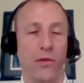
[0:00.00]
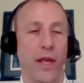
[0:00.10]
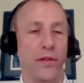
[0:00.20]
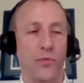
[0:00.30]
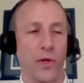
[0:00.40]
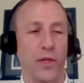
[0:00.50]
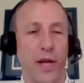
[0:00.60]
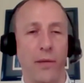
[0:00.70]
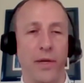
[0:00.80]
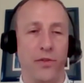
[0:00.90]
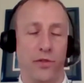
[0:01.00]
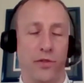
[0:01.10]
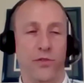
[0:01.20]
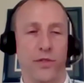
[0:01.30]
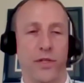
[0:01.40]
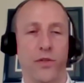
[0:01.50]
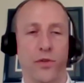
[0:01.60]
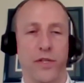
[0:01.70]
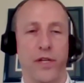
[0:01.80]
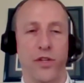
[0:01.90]
And that's what got me t- interested
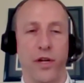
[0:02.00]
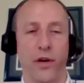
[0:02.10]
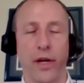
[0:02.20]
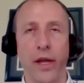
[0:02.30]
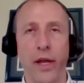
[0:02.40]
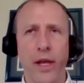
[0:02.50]
towards engineering.